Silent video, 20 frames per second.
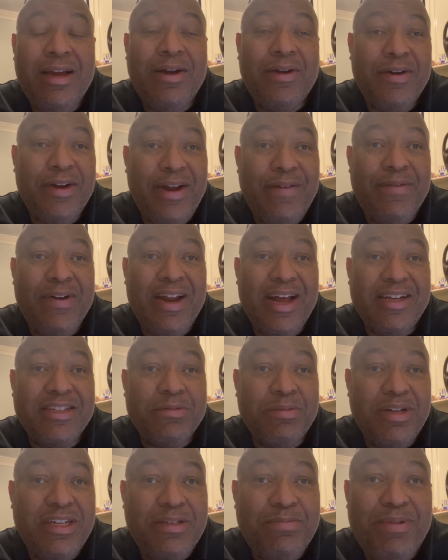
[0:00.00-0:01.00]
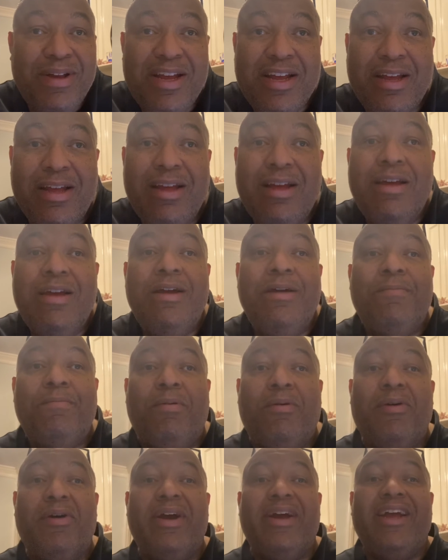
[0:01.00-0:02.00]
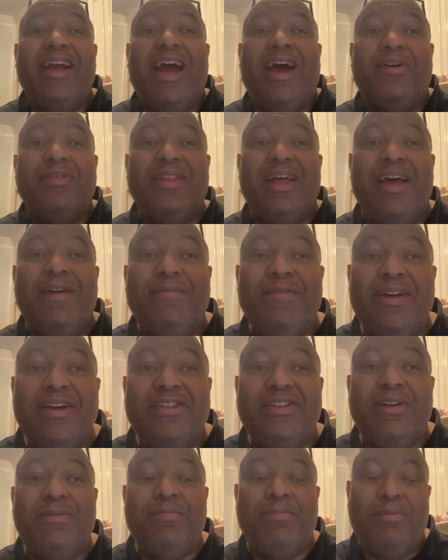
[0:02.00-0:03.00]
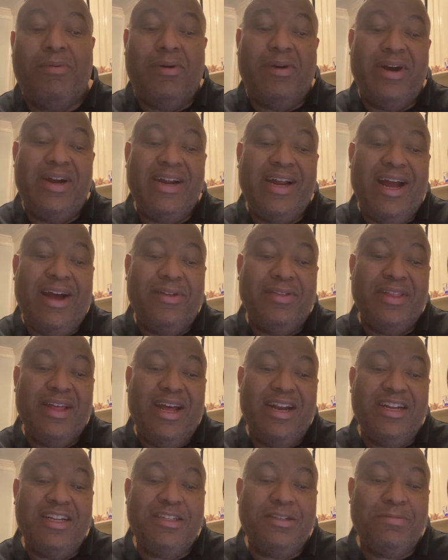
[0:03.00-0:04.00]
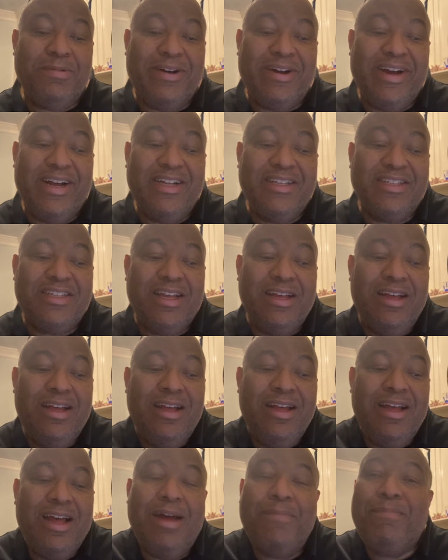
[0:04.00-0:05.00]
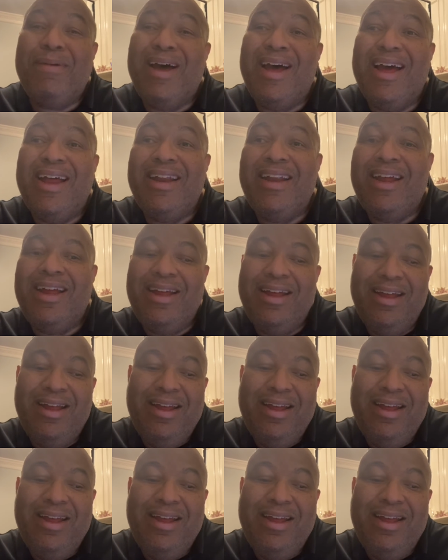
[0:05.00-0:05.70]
even as we speak, pouring out that vision, pouring out that experience upon